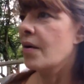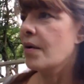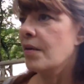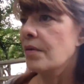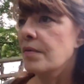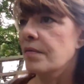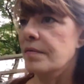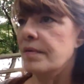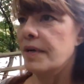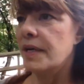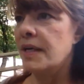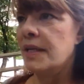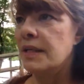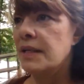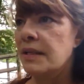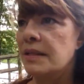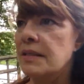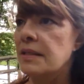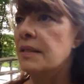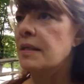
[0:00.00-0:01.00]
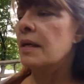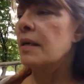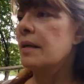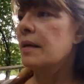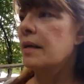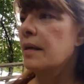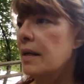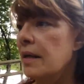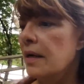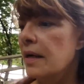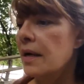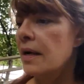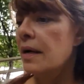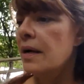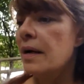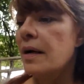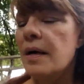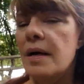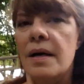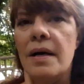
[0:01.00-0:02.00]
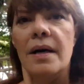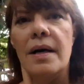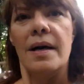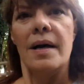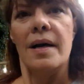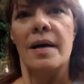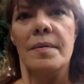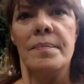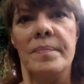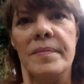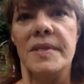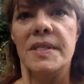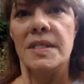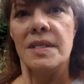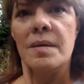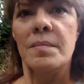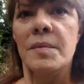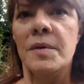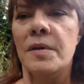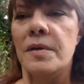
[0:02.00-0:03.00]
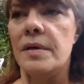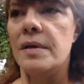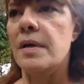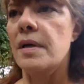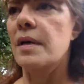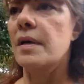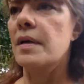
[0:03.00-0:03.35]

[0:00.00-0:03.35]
all over England, um, some are